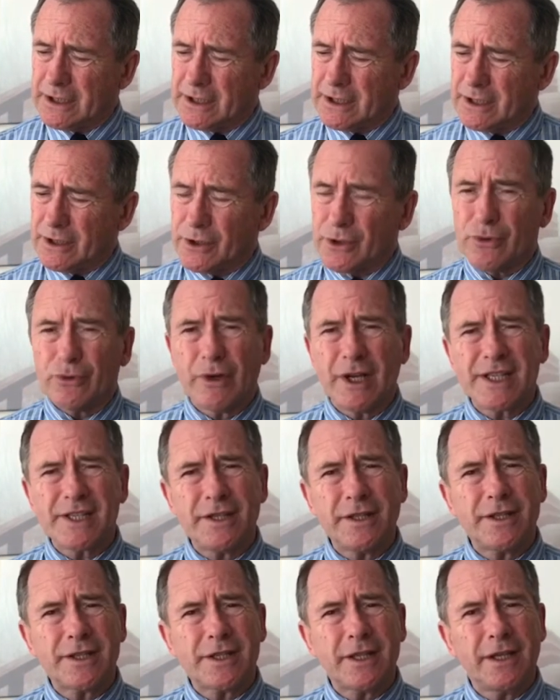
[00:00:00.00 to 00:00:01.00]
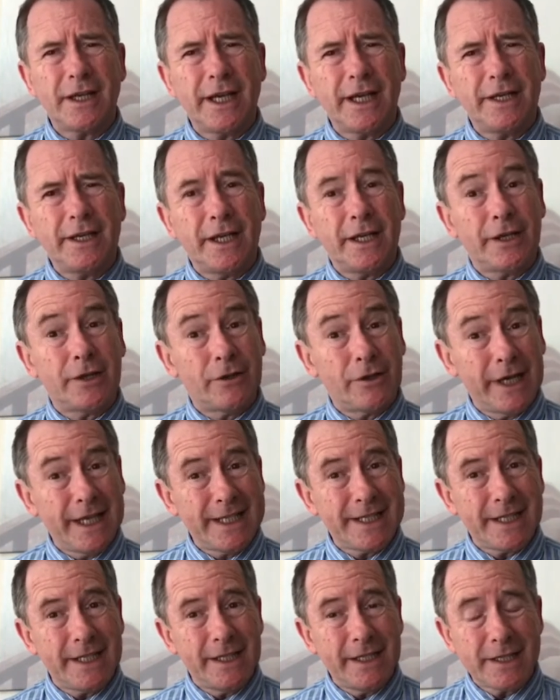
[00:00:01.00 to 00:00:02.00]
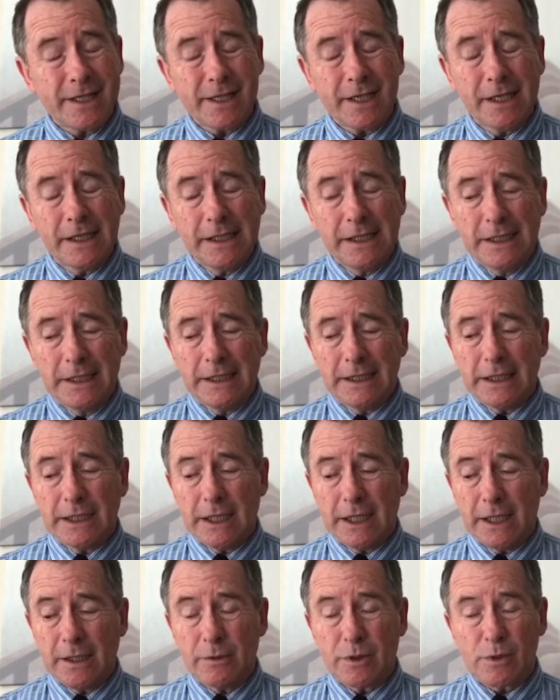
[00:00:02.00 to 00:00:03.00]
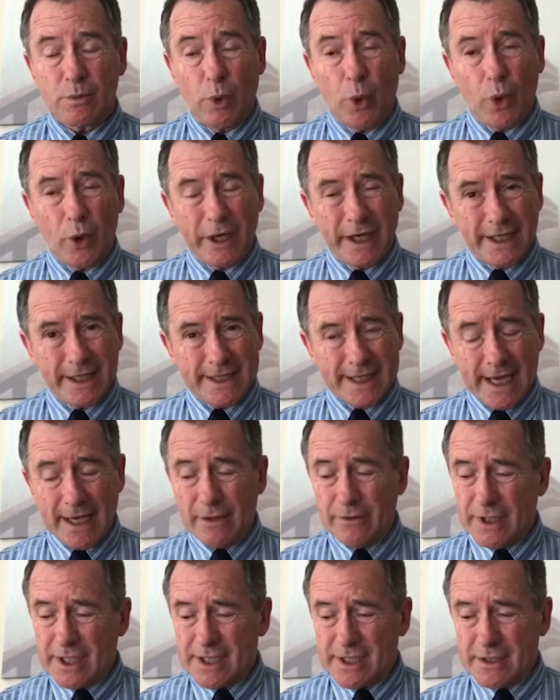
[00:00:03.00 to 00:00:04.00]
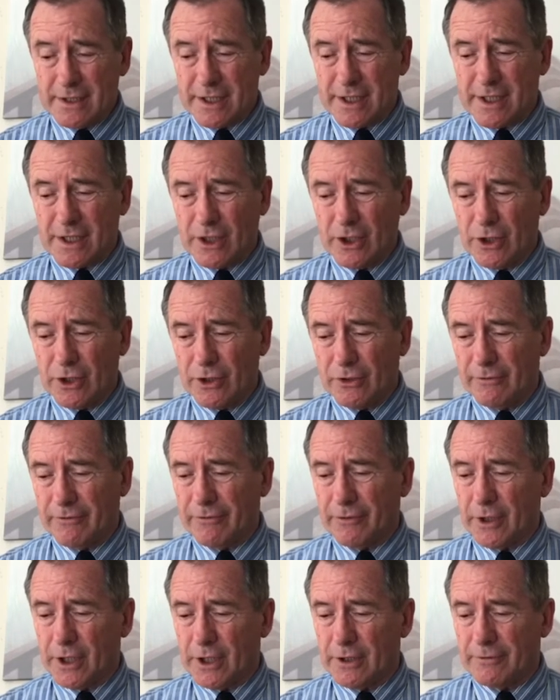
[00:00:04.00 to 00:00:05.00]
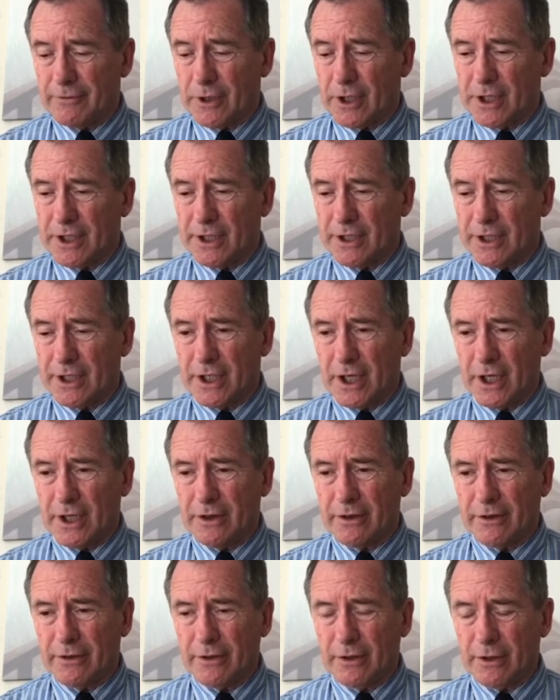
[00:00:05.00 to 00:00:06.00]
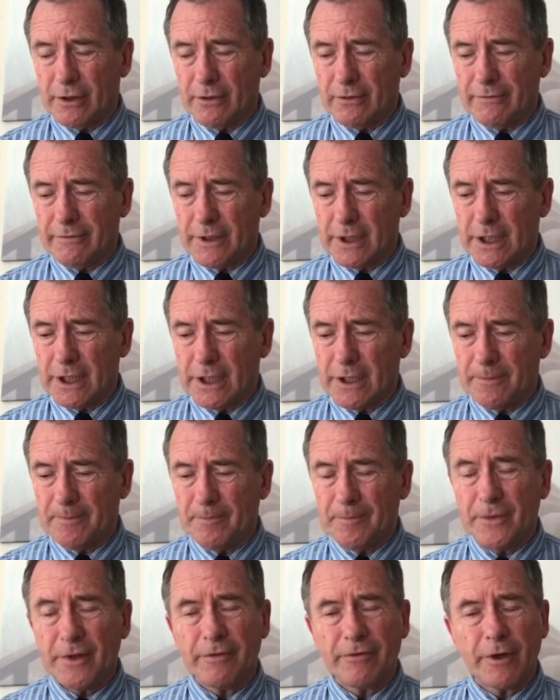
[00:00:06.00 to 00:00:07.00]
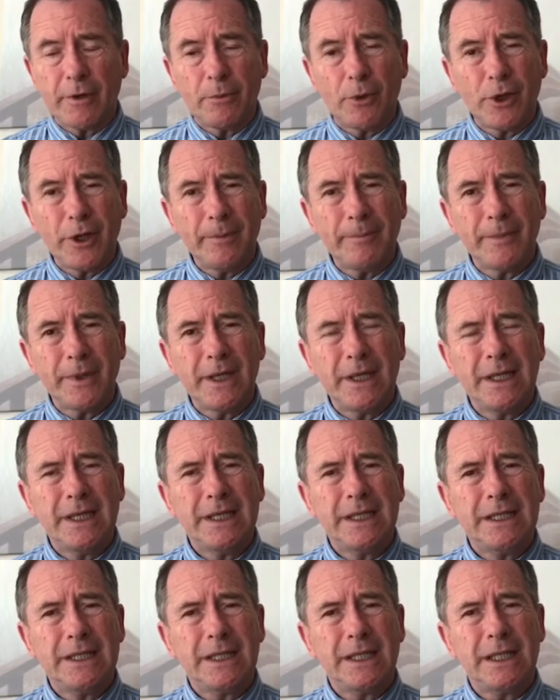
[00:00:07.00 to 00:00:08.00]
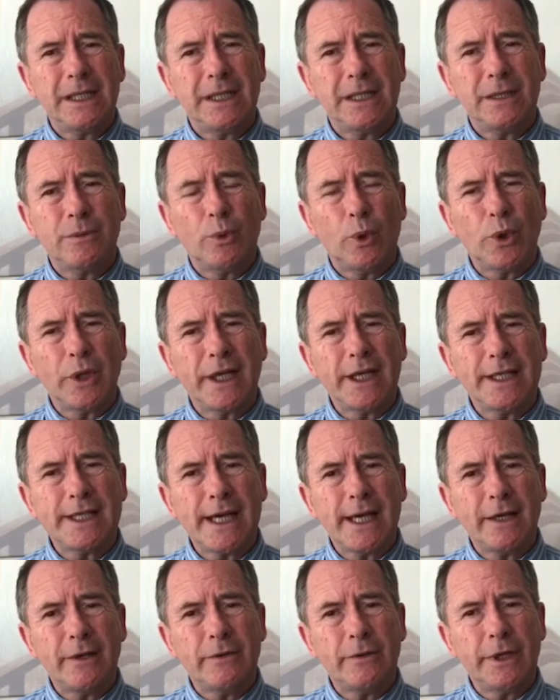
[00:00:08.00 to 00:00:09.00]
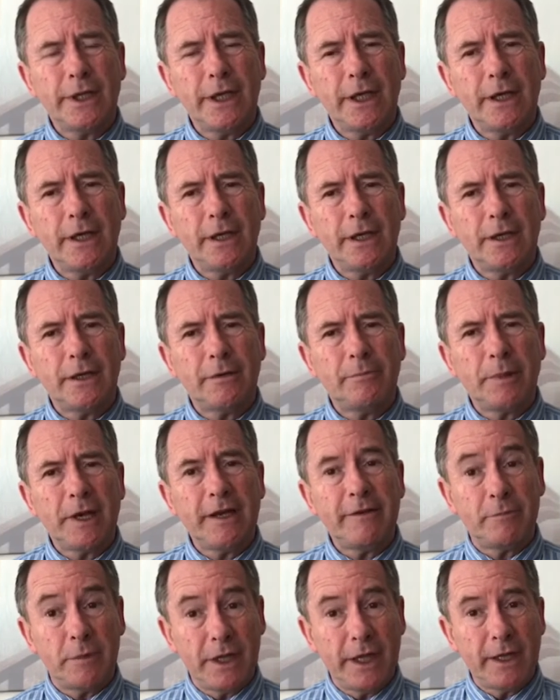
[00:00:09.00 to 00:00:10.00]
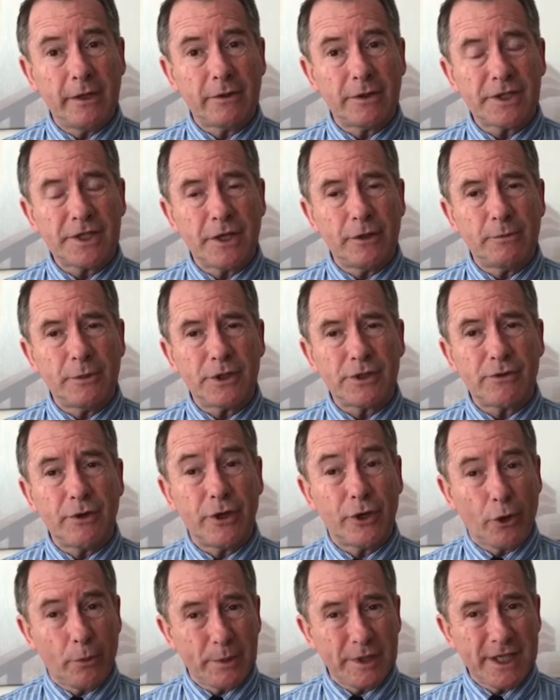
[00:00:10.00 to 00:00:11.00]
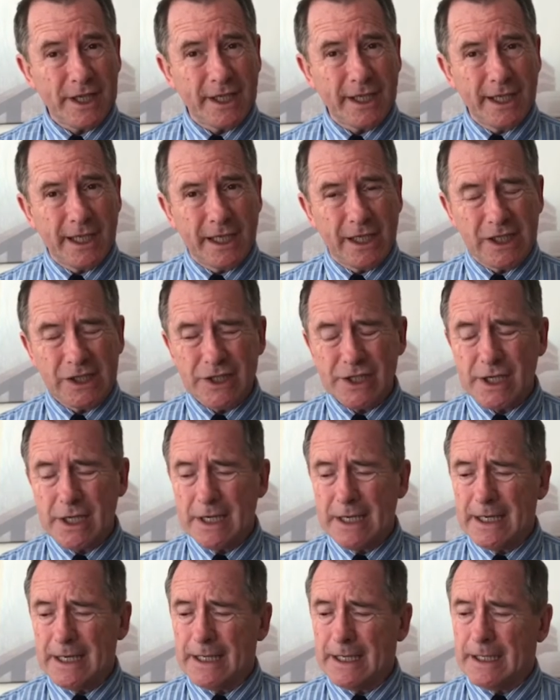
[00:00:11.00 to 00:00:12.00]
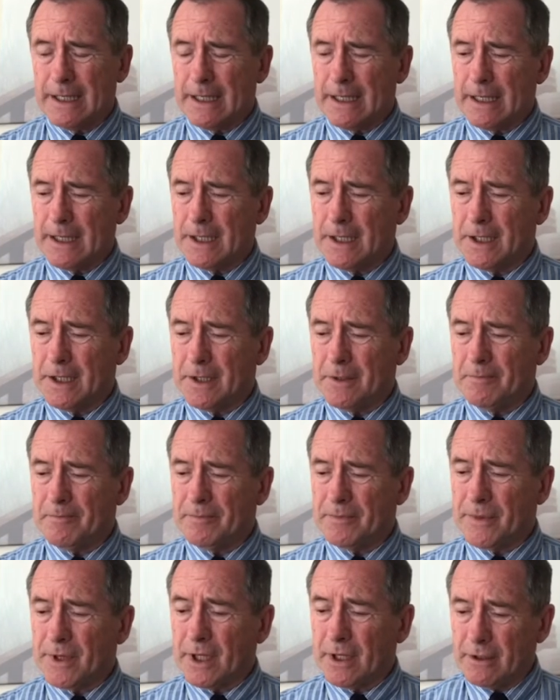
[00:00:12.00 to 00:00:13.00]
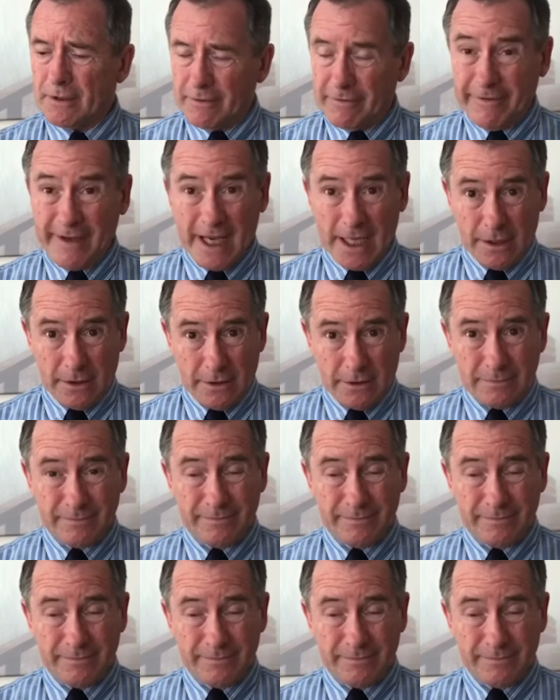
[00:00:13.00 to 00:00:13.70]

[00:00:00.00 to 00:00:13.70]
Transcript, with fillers: local residents, a lady in her 80s, uh, was walking down. This this occurred on Friday, the 9th of um, February. Uh, walking down the uh, pavement there on Silk Mills Road, opposite Gillard's, um, fell.